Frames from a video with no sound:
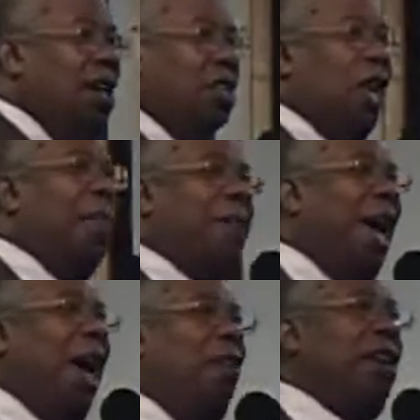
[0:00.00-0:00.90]
Some
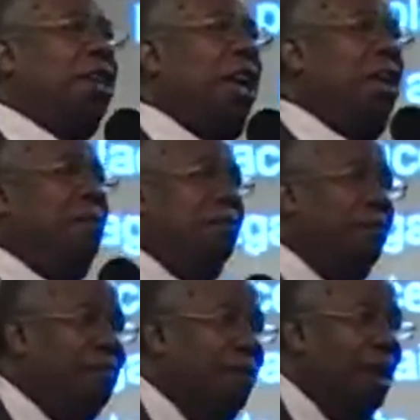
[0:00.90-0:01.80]
terrorist hit him
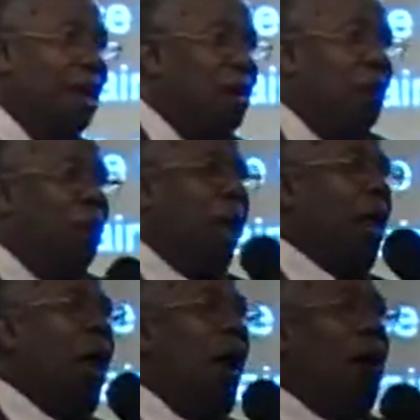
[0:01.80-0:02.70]
mm-hmm.
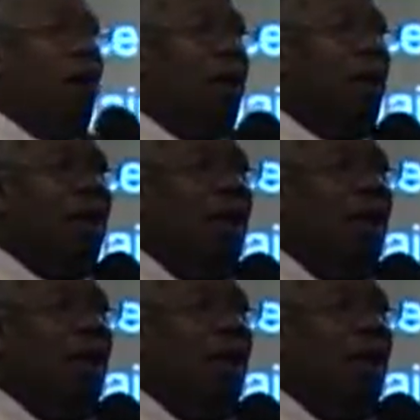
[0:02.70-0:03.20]
real hard